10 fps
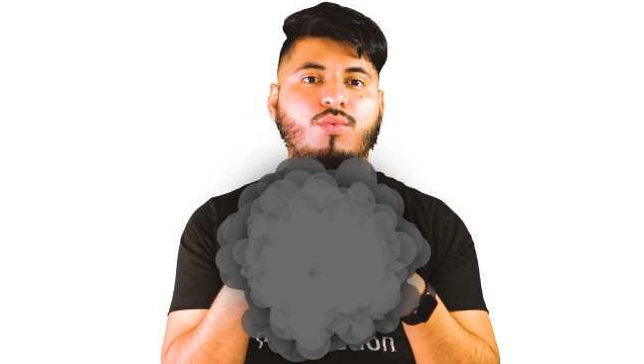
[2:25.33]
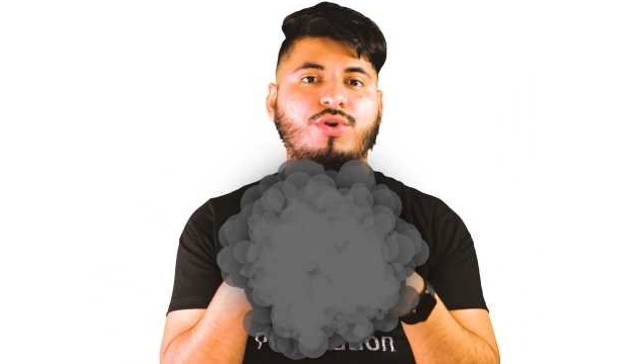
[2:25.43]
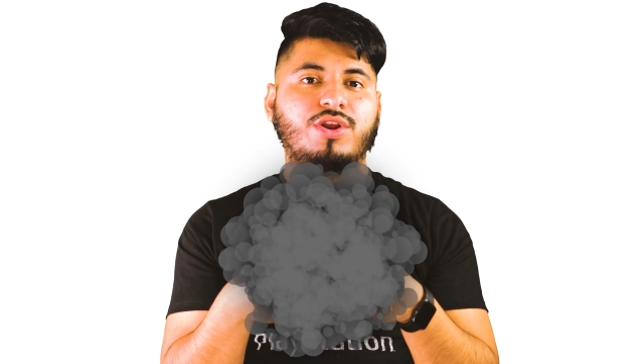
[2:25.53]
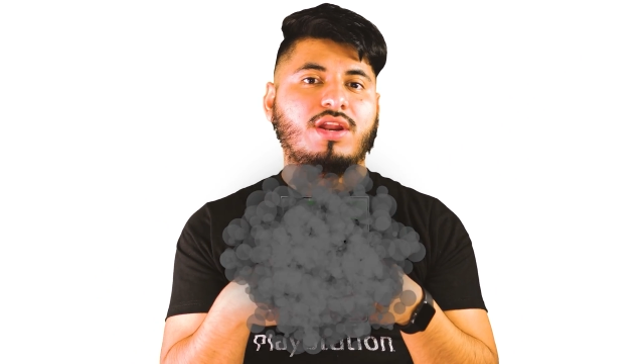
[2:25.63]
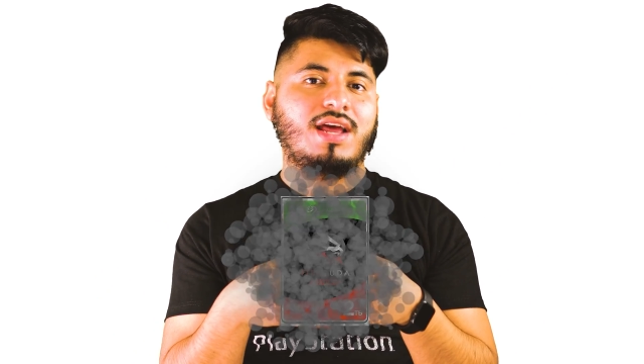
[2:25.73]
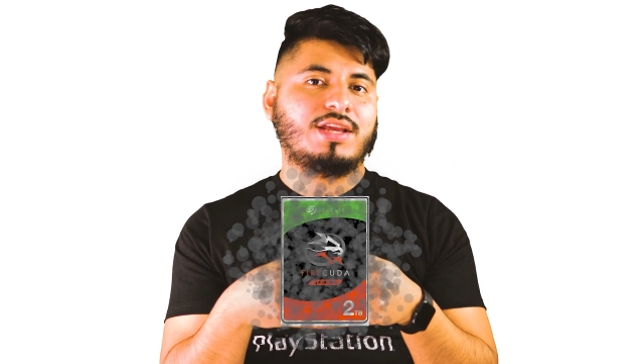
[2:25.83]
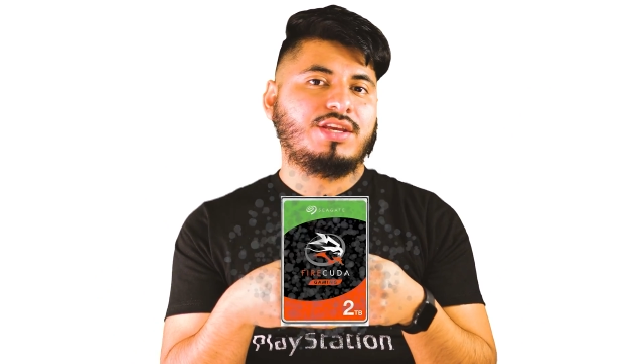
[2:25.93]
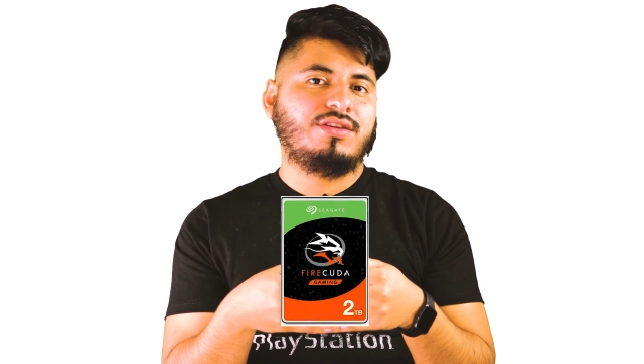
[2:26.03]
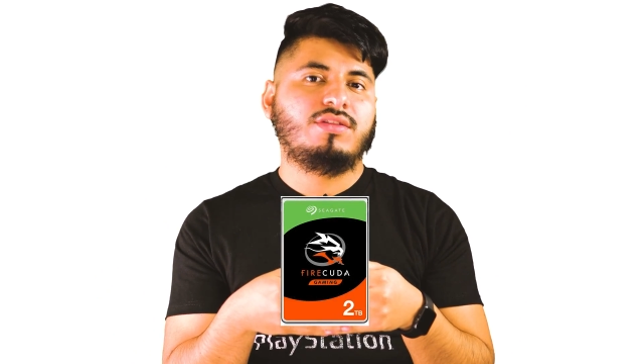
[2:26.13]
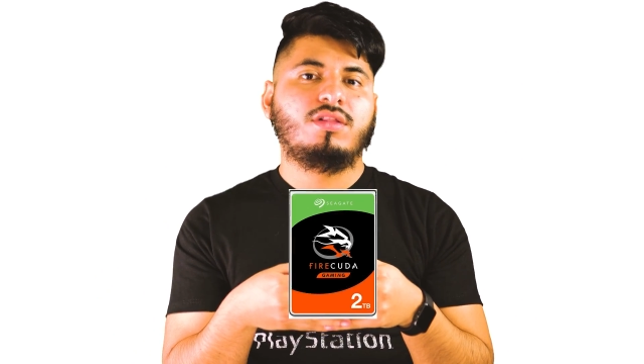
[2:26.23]
we're gonna
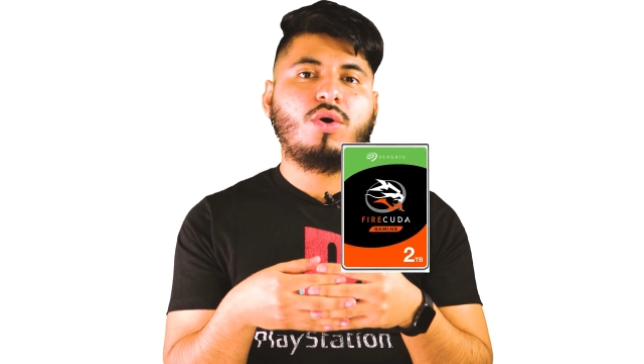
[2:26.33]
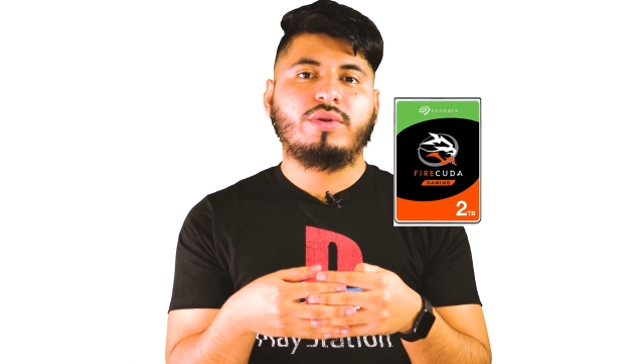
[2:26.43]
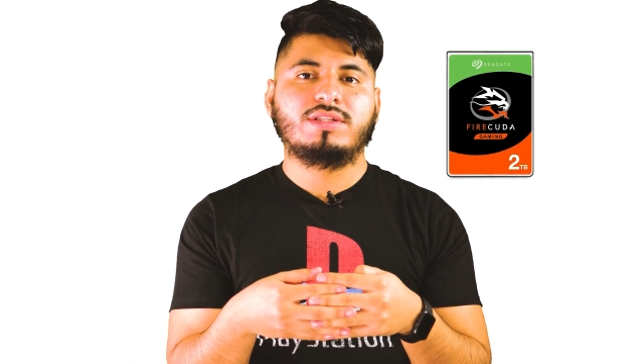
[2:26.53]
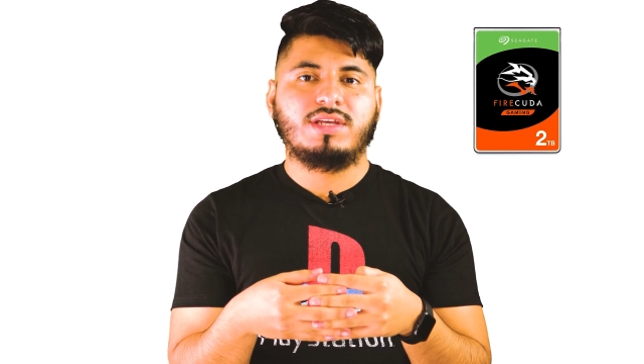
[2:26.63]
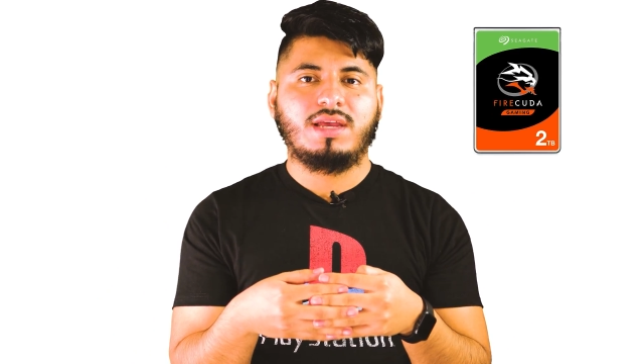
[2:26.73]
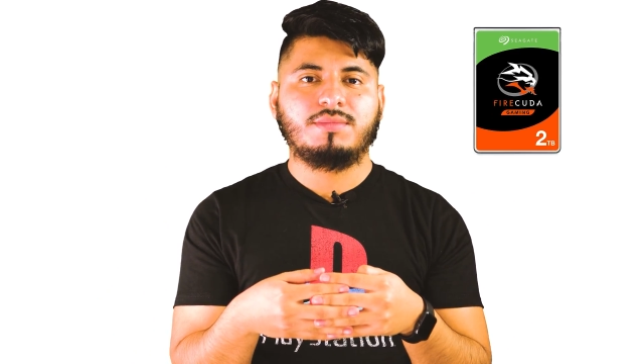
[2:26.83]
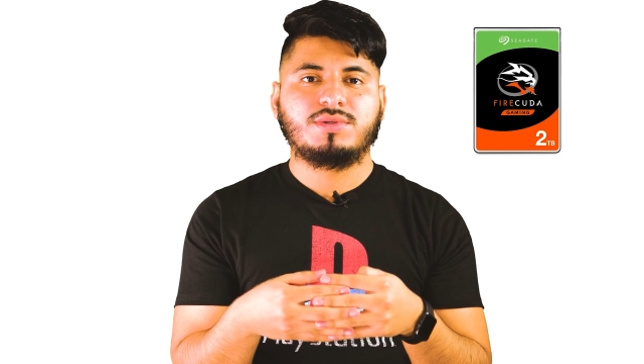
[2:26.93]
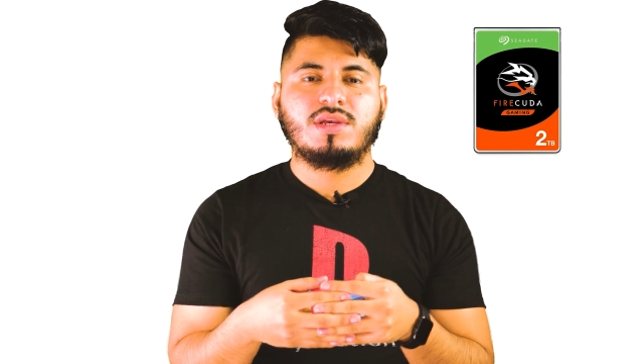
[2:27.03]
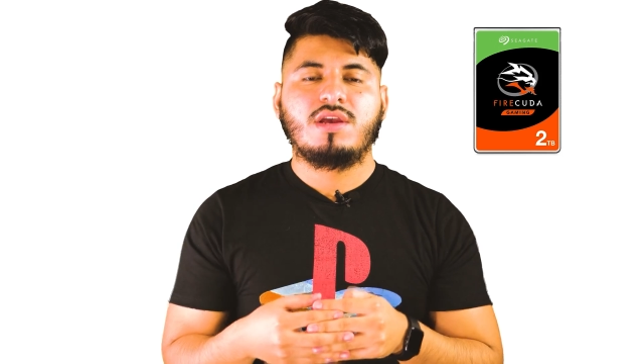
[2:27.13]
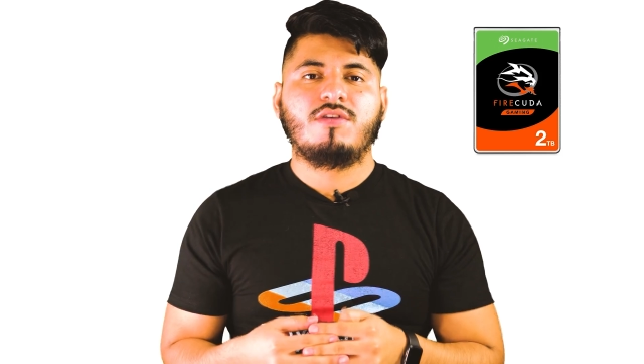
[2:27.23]
cut the loading
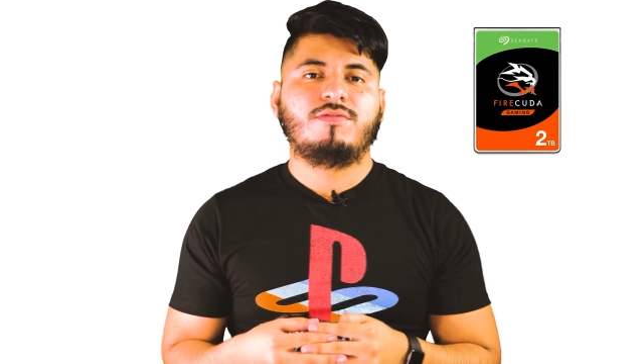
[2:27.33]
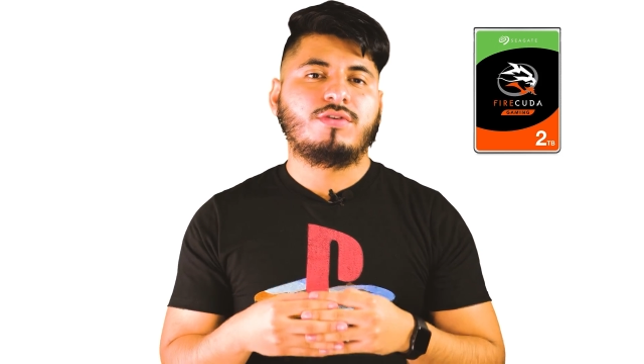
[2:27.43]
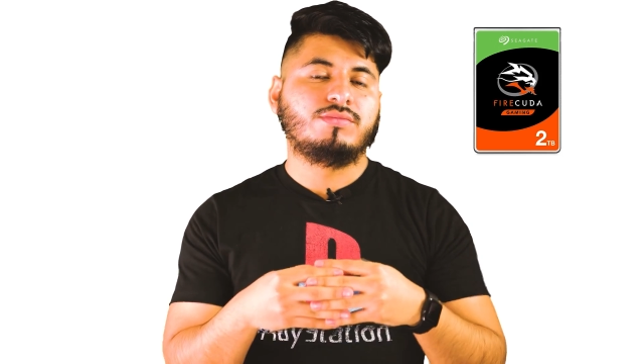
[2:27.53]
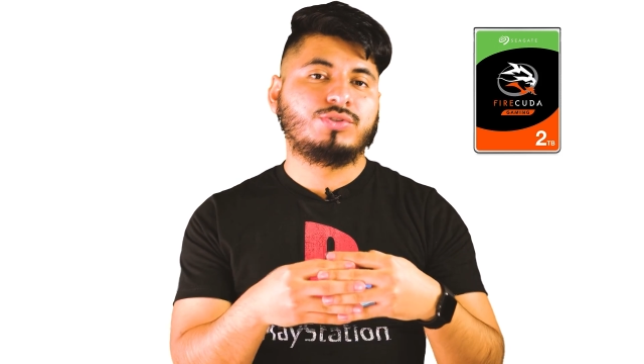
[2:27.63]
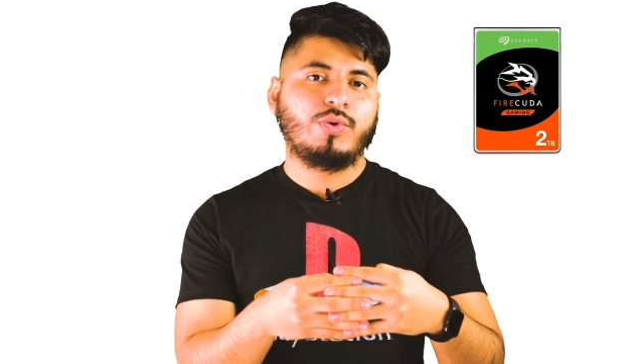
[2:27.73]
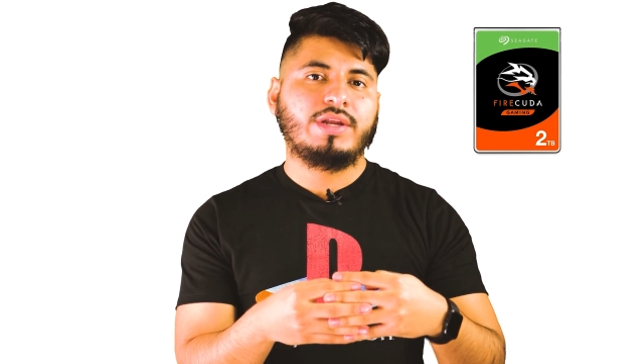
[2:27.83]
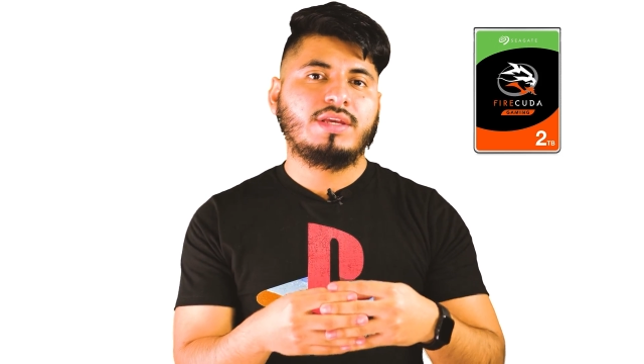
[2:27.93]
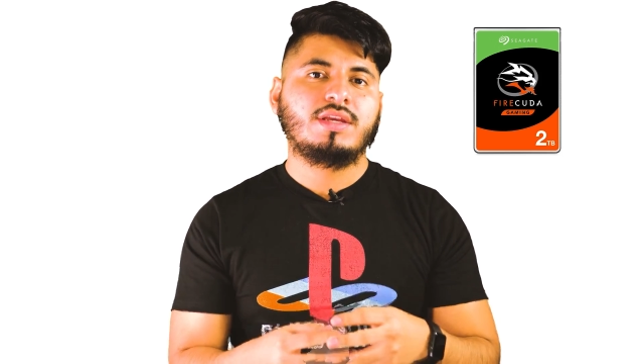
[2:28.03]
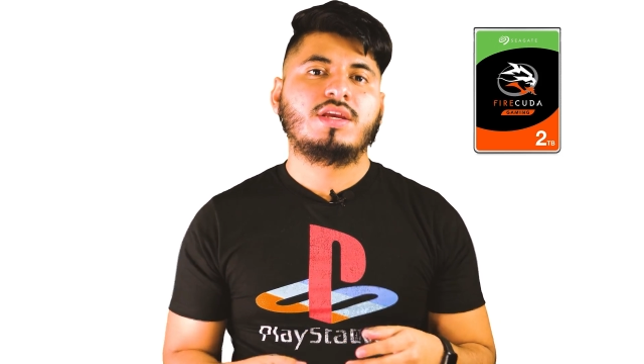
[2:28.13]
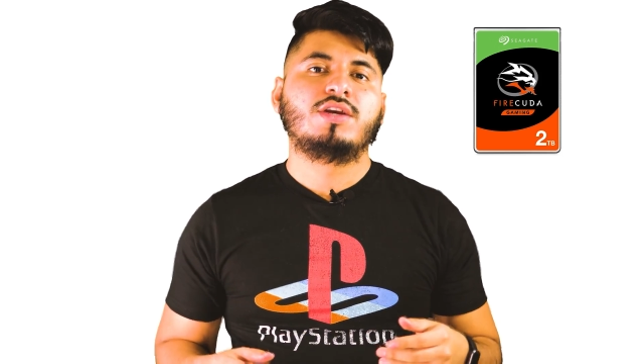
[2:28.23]
times from
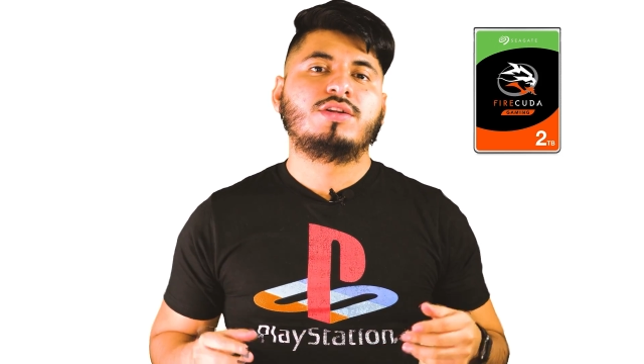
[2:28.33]
20